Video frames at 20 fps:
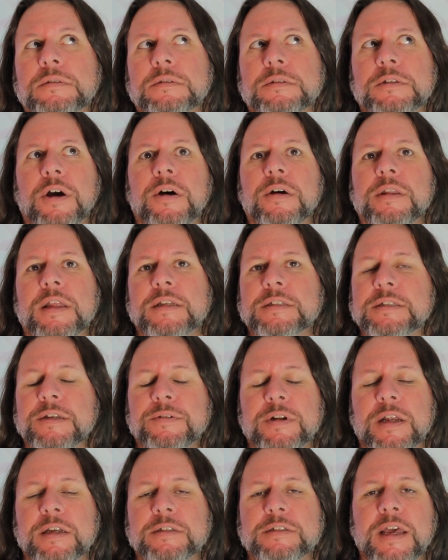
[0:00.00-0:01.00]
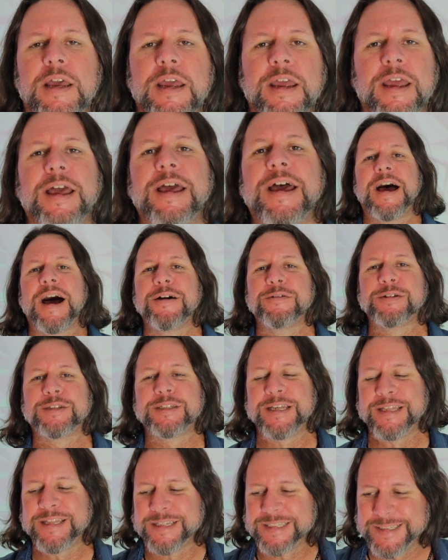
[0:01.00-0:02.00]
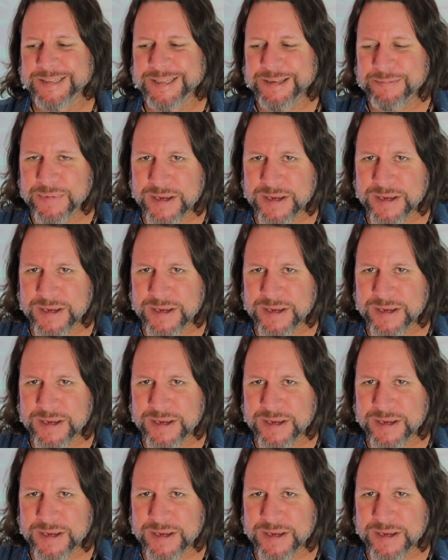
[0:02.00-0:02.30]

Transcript: No, that's not what I say. I would say the